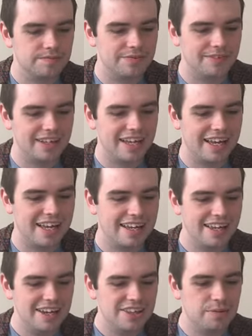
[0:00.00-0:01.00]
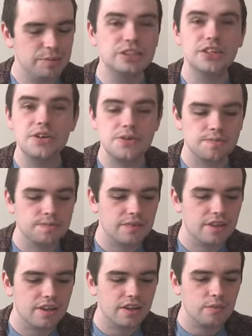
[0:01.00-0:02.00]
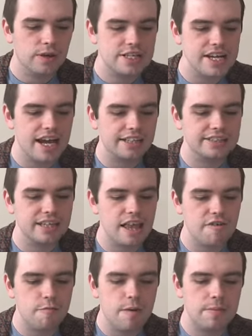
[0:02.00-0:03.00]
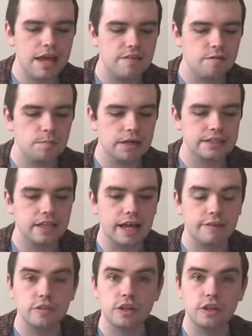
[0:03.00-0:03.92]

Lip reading: Okay. Number 2. Which actor left Men Behaving Badly after the